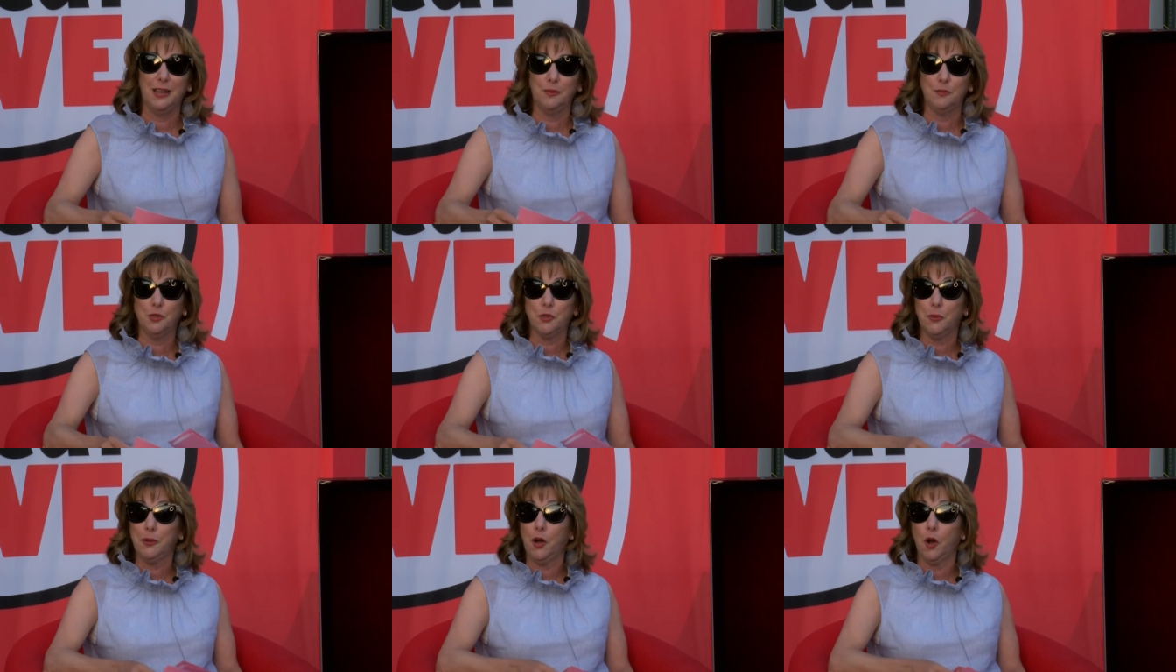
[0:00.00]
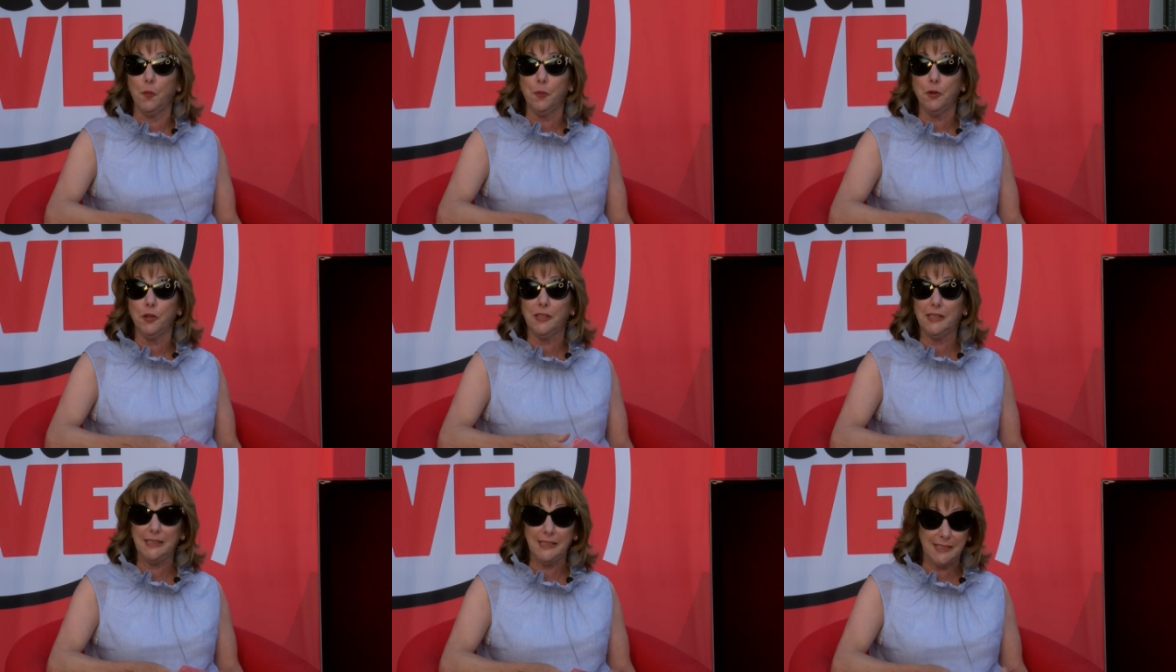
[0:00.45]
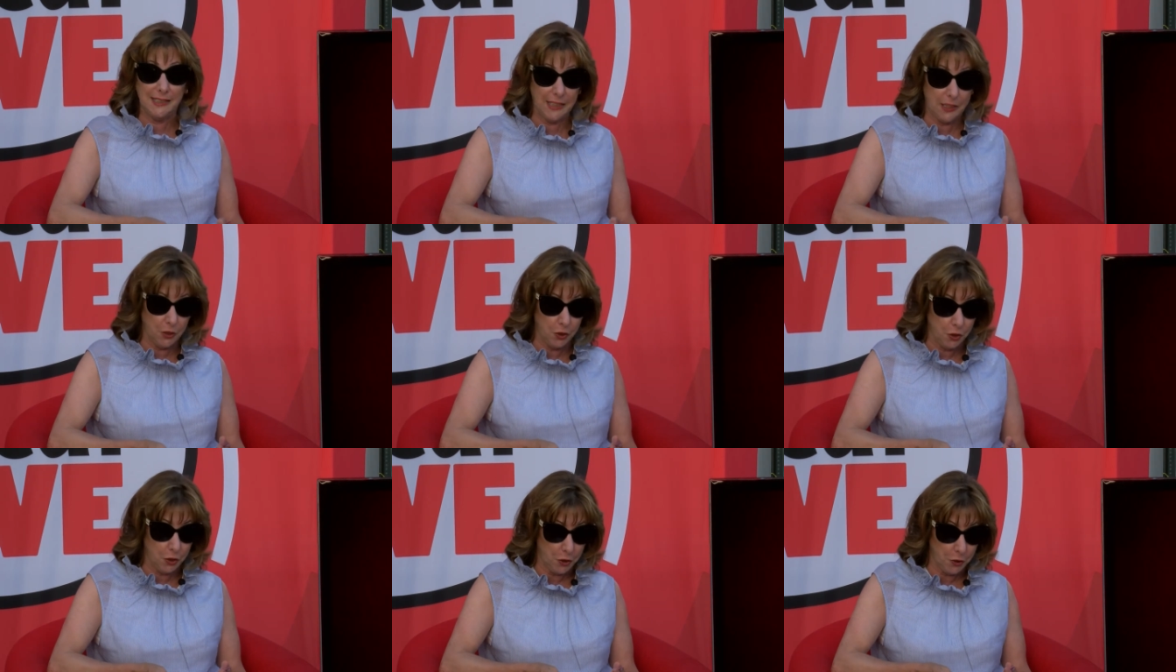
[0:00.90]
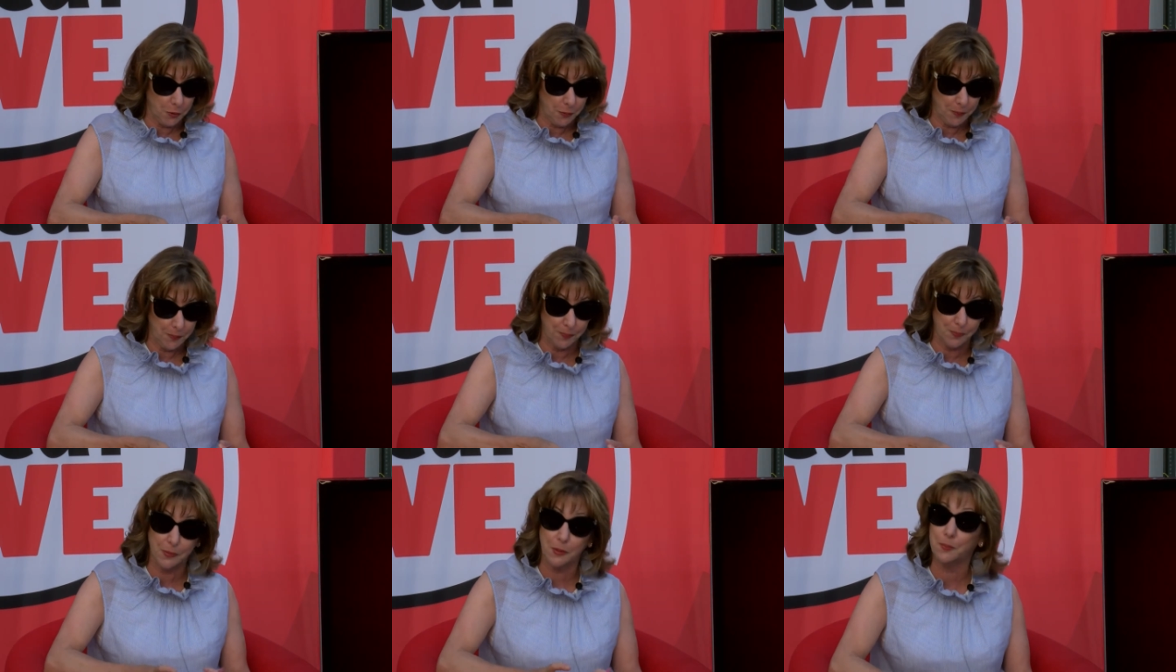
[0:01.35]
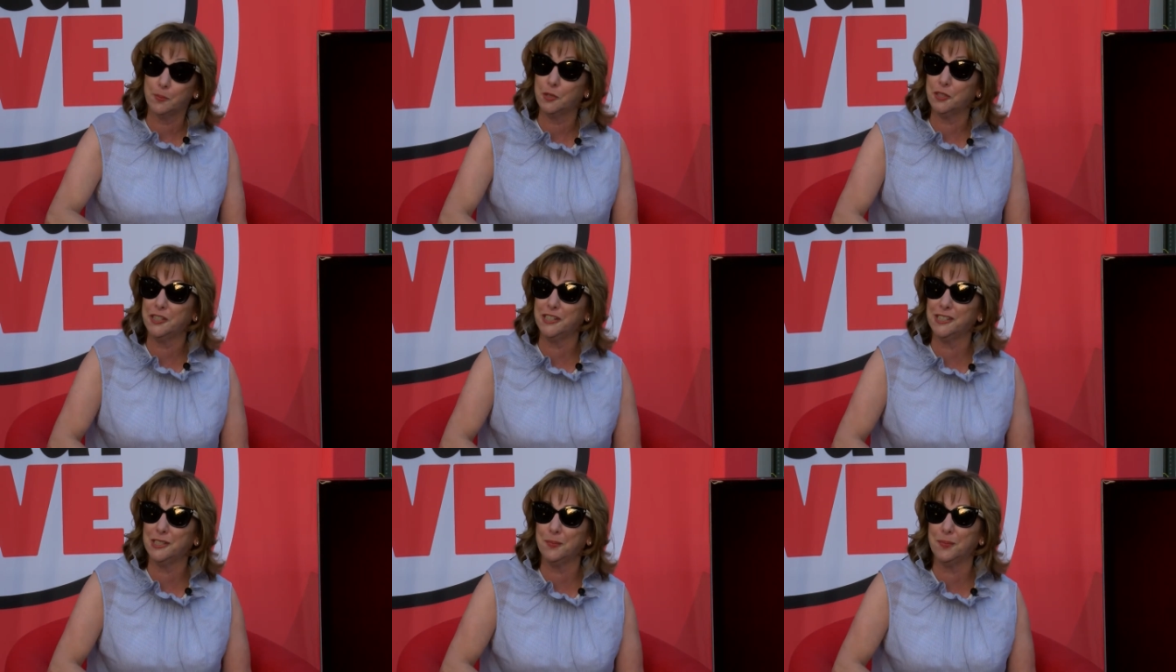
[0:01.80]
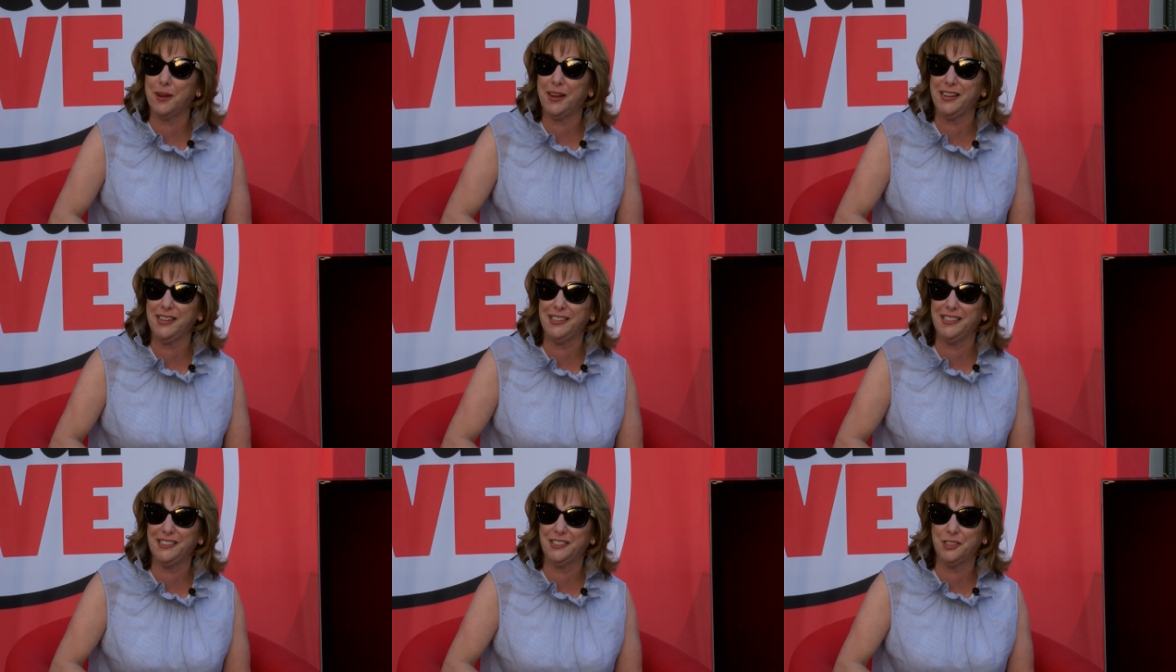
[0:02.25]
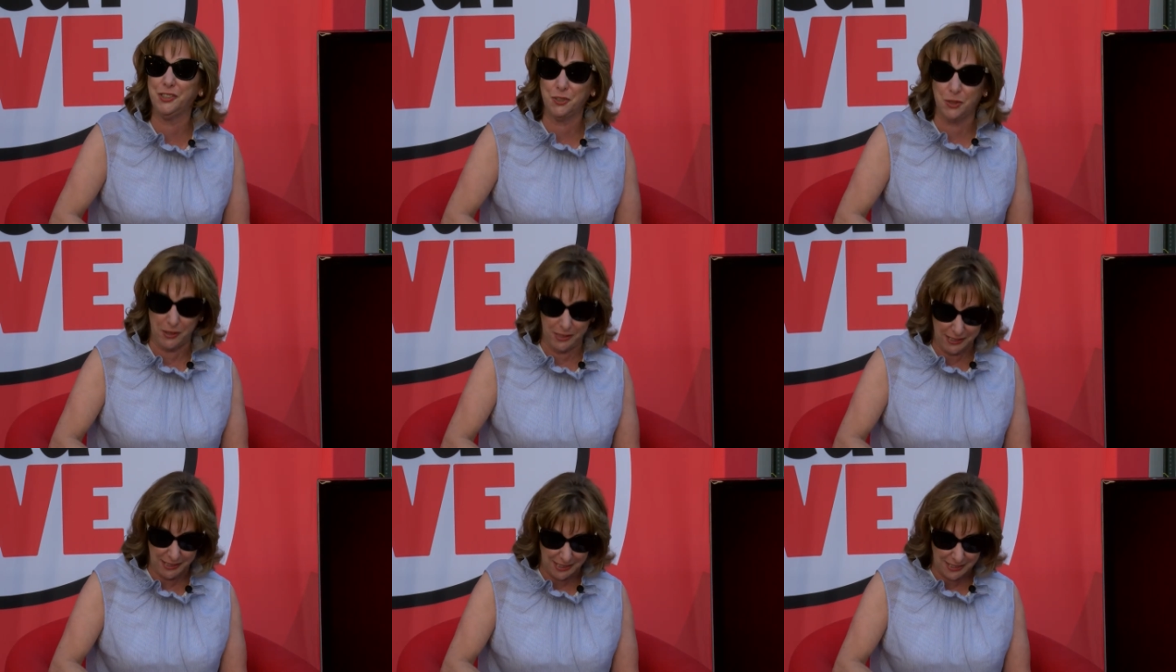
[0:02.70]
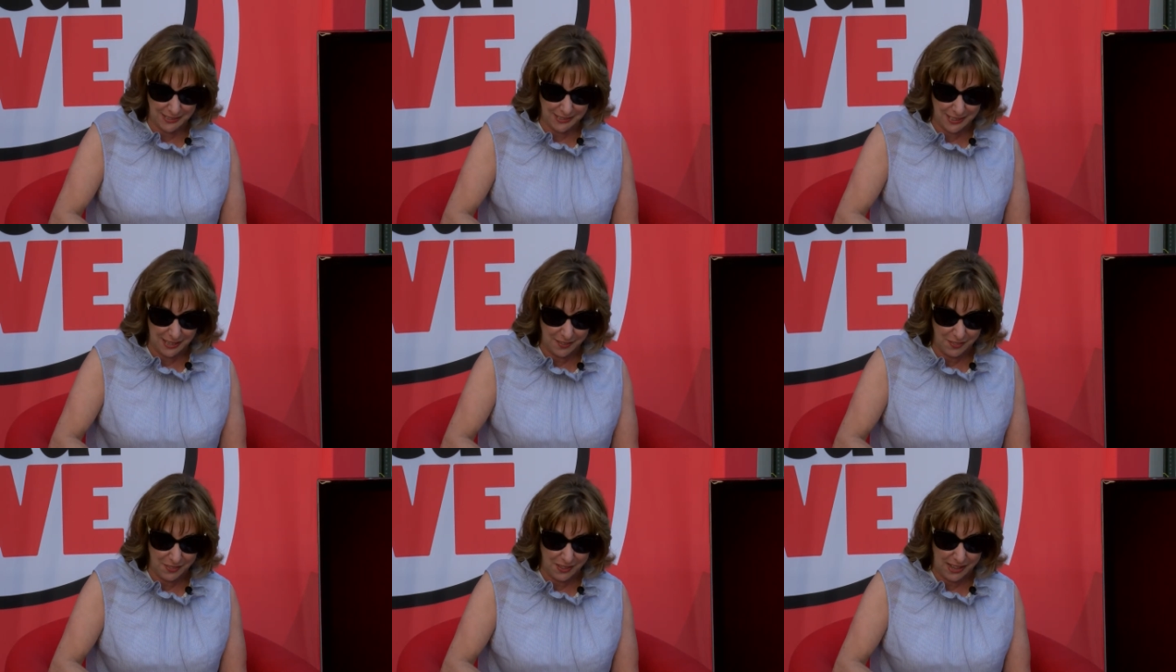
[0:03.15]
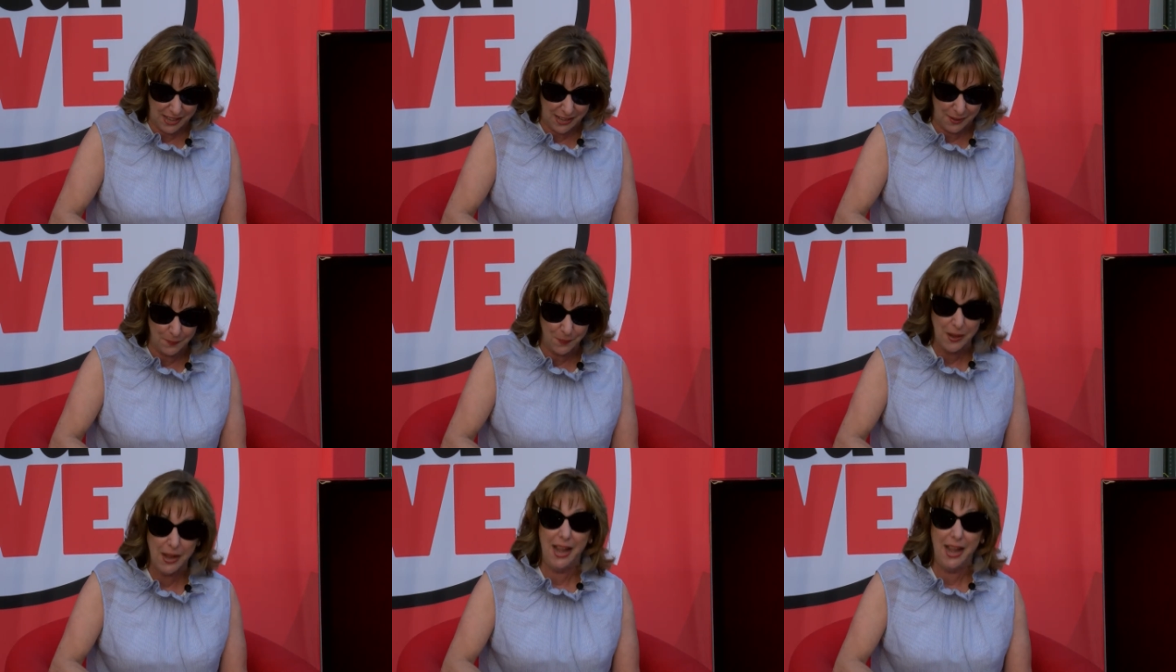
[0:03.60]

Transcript: So we hope you'll consider participating and joining us on that.